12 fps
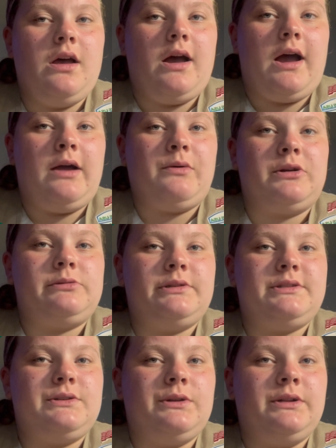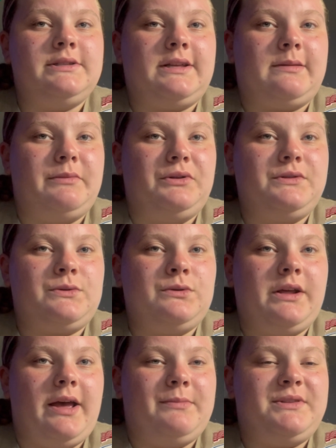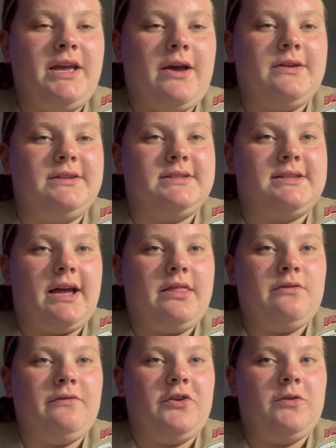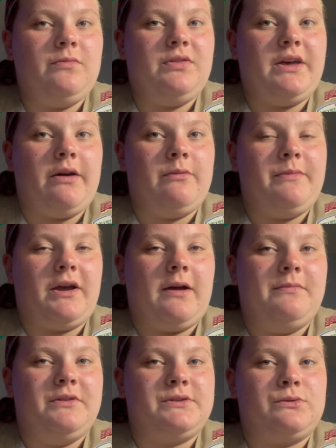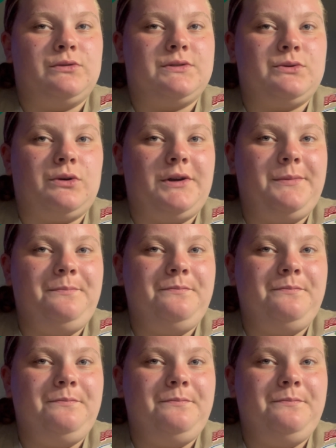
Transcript: I worked with students at the middle school to empty out and design the room that would become the school store.